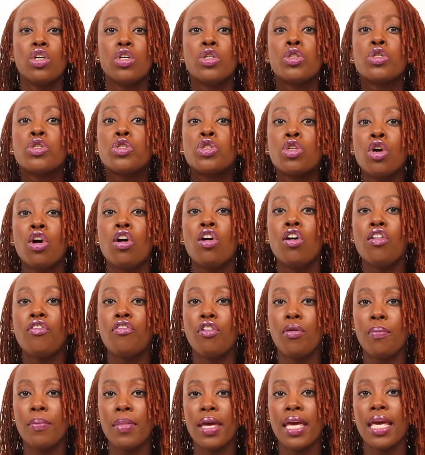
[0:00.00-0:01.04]
So
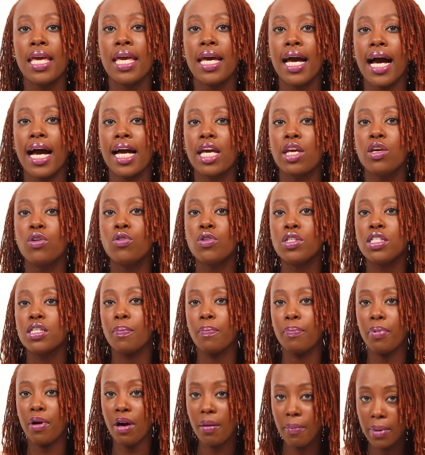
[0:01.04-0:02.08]
for me, I use the
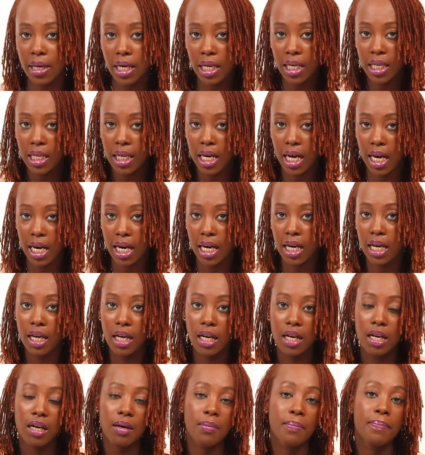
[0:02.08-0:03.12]
permanent
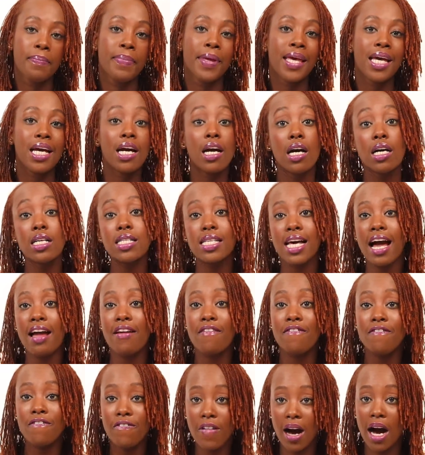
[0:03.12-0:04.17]
color because
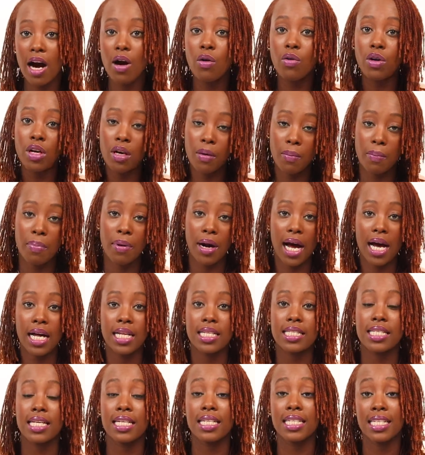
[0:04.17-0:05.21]
I found a
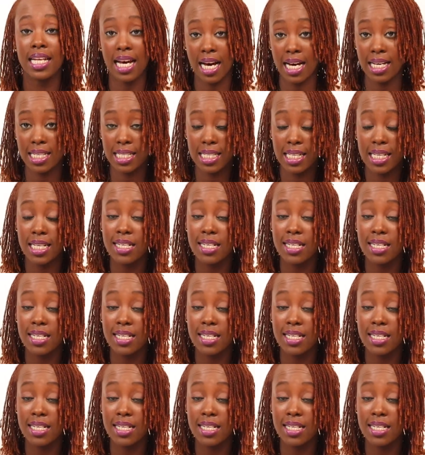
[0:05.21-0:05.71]
brand that does